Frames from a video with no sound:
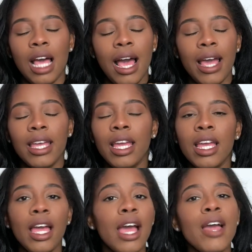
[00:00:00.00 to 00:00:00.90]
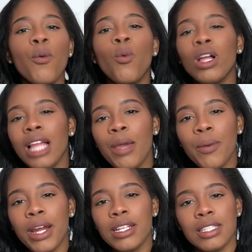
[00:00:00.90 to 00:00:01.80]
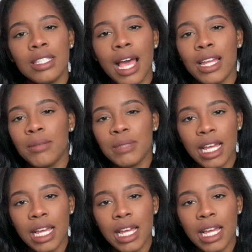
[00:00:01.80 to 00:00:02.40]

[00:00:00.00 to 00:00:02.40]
I Will I wear items